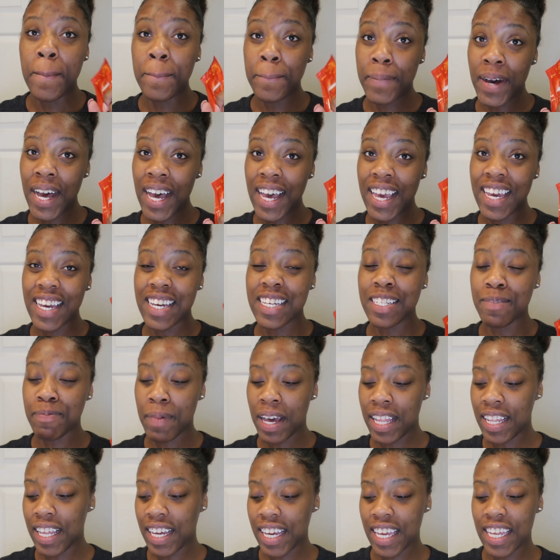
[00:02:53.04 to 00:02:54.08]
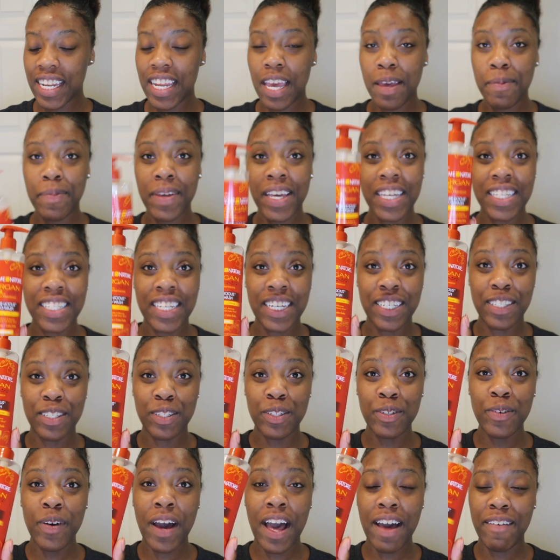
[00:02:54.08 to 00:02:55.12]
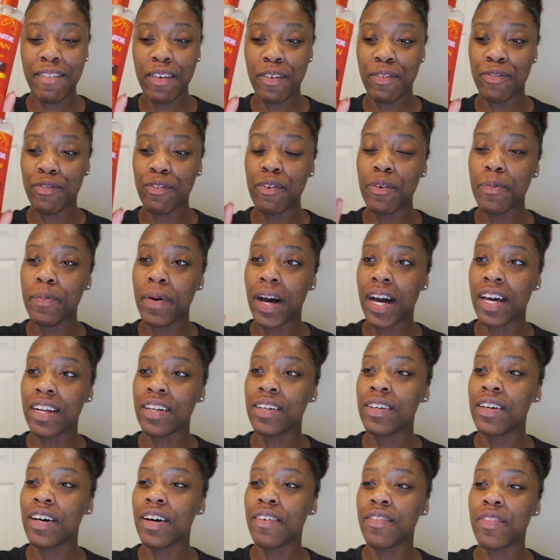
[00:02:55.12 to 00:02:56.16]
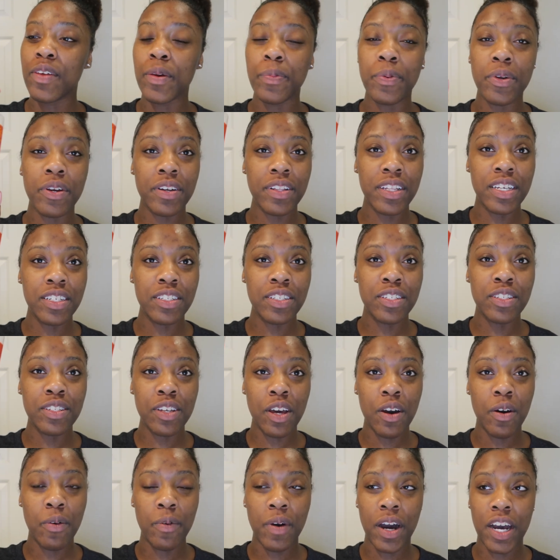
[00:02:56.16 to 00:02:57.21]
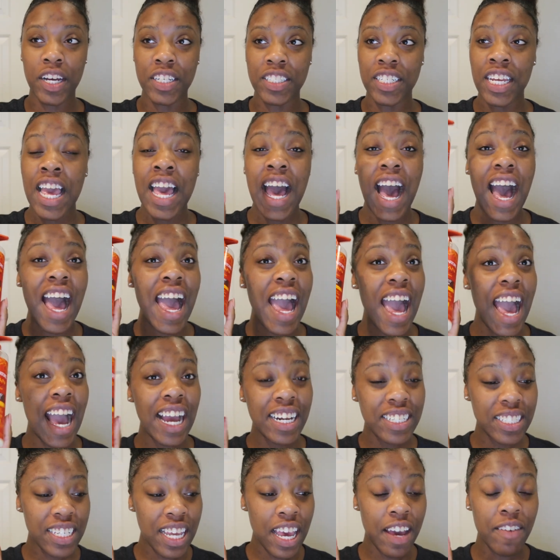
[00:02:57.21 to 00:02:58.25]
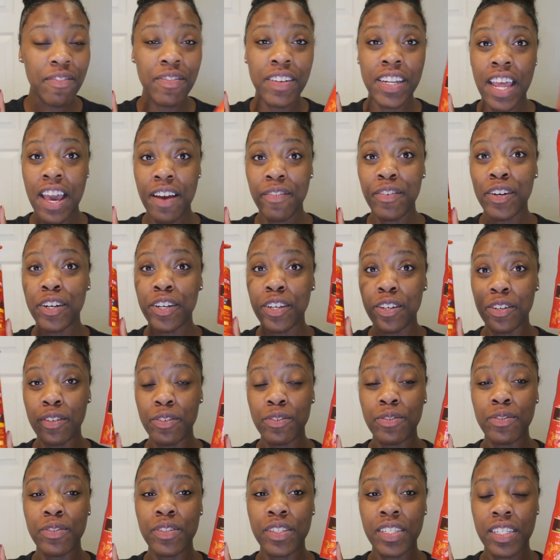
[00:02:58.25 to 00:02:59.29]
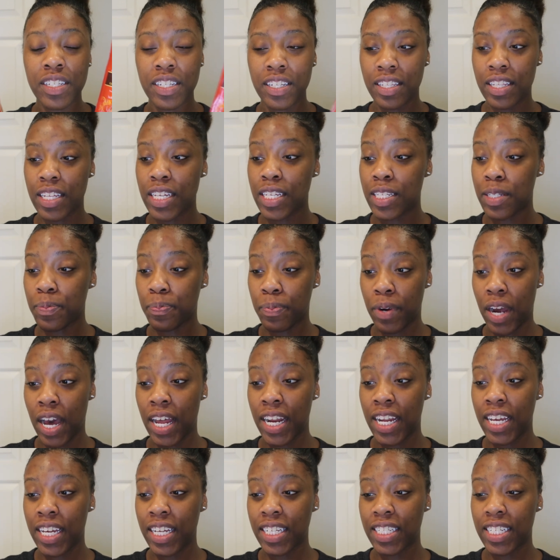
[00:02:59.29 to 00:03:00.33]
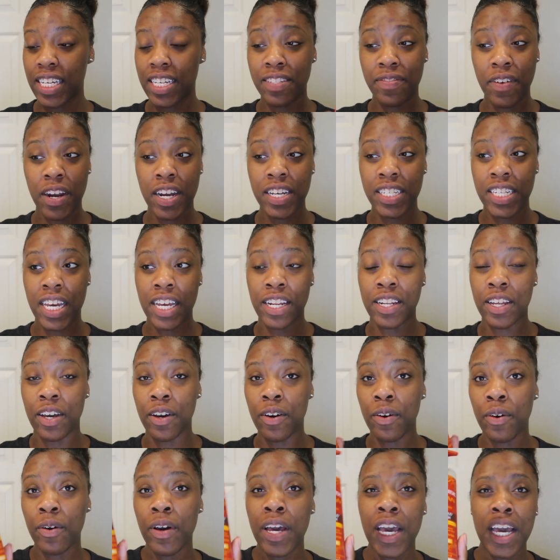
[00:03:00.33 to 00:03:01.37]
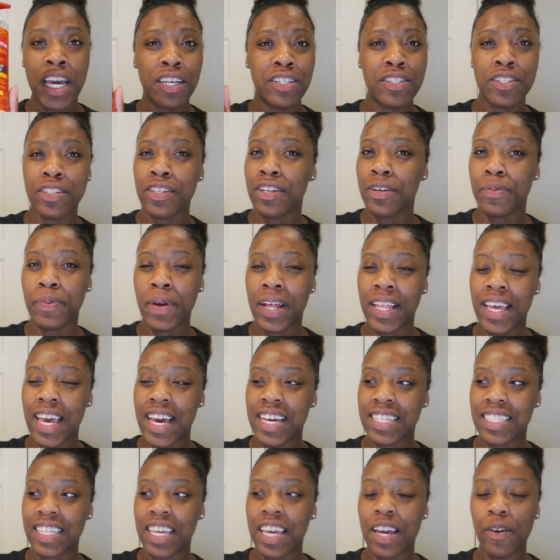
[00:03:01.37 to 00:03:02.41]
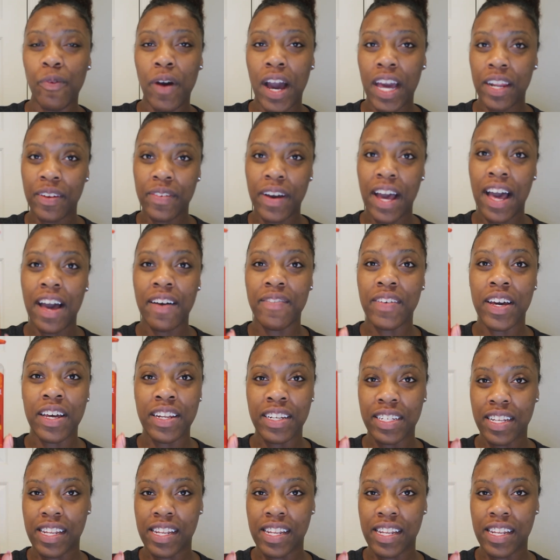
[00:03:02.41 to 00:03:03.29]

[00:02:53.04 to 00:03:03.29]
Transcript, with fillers: but it's my lucky day because I do have a full bottle of the Purelicious Co-Wash. I actually have never used this product as far as I know. So you're probably asking why do I have an